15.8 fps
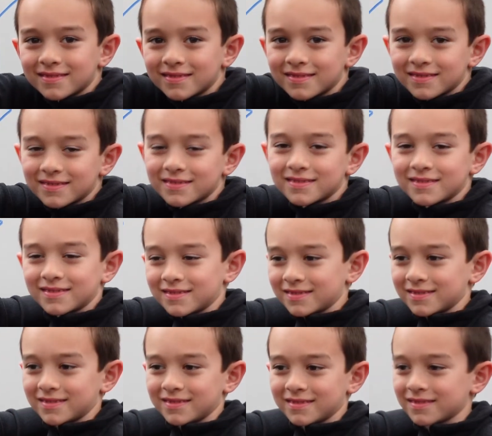
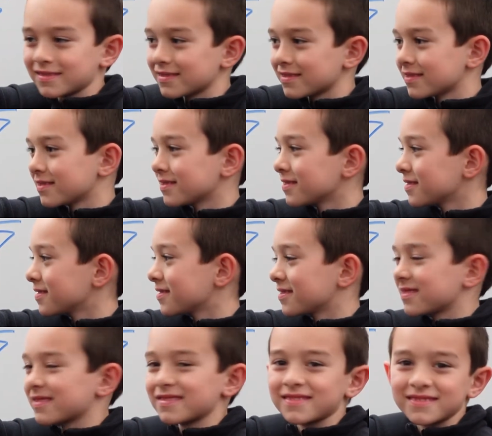
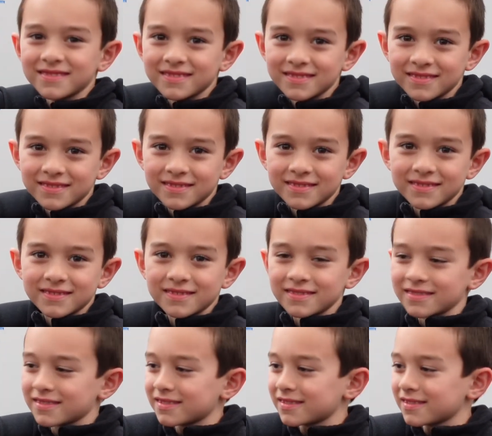
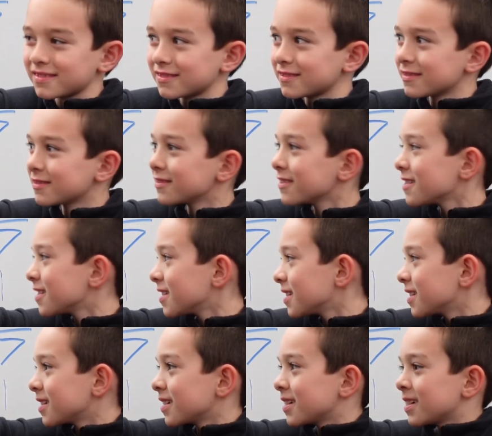[no speech]